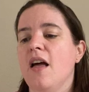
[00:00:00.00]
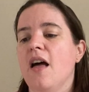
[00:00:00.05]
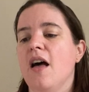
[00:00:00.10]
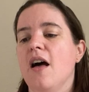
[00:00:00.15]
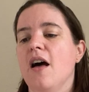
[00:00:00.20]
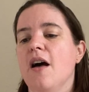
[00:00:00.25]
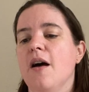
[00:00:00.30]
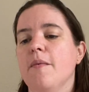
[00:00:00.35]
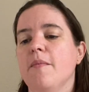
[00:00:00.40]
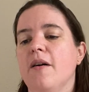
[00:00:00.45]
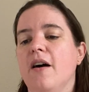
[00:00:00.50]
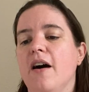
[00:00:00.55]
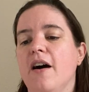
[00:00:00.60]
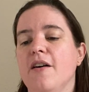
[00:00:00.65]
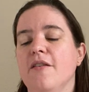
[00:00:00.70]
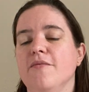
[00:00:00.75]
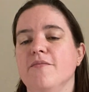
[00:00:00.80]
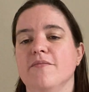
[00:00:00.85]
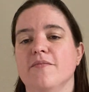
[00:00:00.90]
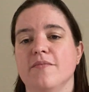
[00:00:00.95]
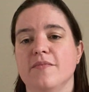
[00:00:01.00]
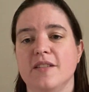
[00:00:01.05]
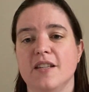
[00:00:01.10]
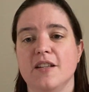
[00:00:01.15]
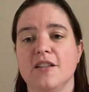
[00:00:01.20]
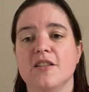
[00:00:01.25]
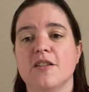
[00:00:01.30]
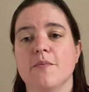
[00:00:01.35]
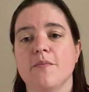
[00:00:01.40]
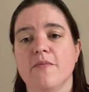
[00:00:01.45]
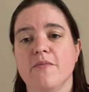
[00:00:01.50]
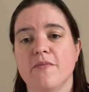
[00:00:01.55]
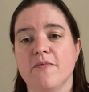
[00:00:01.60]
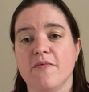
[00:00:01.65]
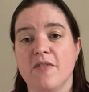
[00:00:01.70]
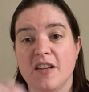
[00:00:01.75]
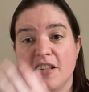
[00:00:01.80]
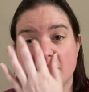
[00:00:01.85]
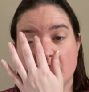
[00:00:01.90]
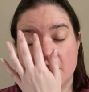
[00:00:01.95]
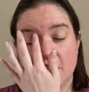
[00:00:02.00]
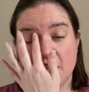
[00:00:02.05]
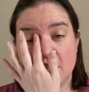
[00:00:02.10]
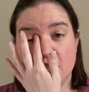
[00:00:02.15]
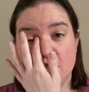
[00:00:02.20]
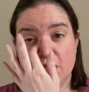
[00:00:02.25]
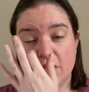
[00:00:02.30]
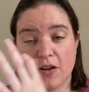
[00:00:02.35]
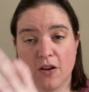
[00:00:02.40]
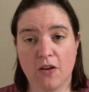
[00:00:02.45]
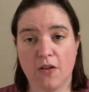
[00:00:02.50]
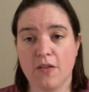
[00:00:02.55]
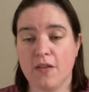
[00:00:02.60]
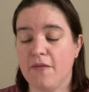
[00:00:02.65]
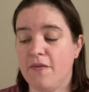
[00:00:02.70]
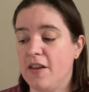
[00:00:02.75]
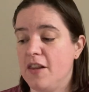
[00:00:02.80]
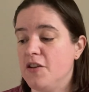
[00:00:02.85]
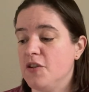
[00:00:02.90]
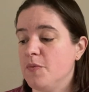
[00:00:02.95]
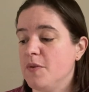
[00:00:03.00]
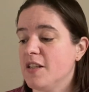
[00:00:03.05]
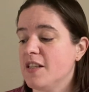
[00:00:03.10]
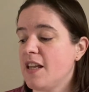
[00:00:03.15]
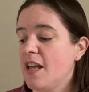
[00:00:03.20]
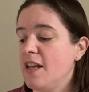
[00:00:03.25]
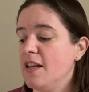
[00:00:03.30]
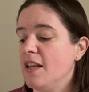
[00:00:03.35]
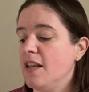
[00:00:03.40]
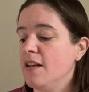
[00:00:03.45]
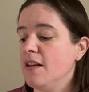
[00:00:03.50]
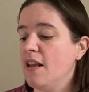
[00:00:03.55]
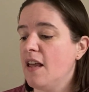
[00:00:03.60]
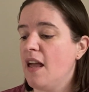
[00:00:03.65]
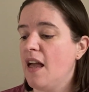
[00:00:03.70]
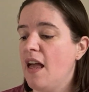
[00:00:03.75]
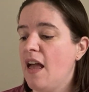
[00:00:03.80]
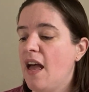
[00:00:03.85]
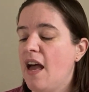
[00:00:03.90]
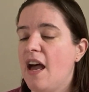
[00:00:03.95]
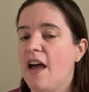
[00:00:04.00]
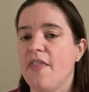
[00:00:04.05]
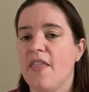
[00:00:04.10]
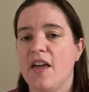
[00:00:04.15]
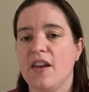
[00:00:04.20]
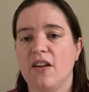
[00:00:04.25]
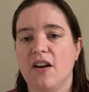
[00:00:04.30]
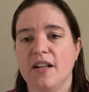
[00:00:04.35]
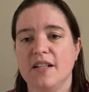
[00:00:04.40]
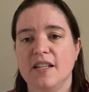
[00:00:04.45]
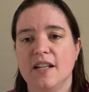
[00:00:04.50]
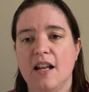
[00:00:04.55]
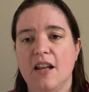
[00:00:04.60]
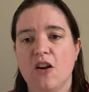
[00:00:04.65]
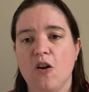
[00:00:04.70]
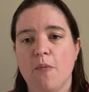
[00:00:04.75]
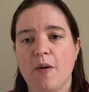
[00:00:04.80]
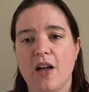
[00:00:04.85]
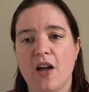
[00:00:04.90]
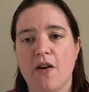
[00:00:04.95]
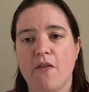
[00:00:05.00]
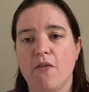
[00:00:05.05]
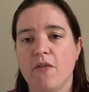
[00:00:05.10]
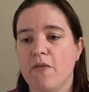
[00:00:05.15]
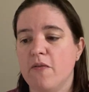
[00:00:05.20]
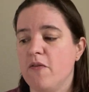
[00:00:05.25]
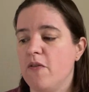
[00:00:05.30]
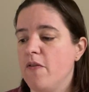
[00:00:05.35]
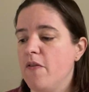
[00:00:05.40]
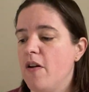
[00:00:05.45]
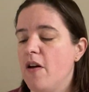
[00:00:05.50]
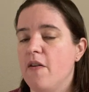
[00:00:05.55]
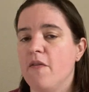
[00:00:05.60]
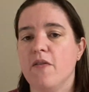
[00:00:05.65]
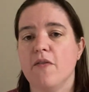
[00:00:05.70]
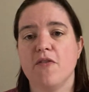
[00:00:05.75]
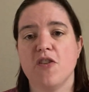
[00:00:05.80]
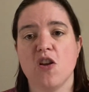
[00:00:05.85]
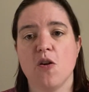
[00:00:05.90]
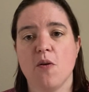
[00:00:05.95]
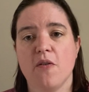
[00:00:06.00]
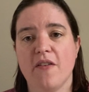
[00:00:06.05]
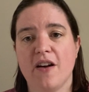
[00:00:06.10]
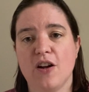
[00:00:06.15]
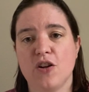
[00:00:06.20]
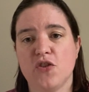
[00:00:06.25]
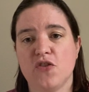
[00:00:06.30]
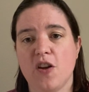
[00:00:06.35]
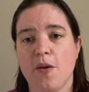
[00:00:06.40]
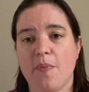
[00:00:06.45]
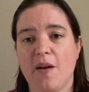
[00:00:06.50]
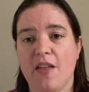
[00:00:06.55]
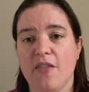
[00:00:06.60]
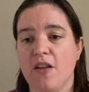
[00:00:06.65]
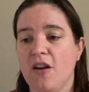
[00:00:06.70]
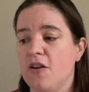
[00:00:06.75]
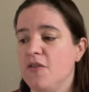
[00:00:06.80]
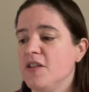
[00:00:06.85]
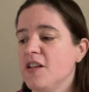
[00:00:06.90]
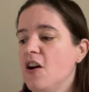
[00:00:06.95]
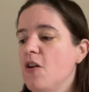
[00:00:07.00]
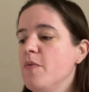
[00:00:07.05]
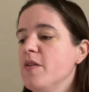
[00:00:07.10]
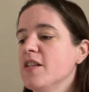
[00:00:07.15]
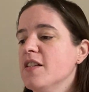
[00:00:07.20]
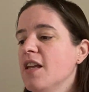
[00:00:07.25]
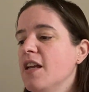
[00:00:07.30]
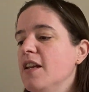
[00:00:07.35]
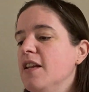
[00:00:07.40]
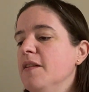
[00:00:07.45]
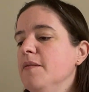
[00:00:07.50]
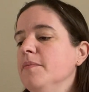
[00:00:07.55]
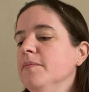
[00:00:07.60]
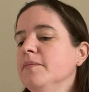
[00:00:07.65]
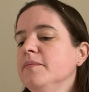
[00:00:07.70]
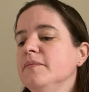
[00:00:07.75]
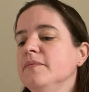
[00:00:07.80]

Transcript: I did some research history on the village we stayed in, and then I did a little bit of a review of our trip and the hotel we stayed in.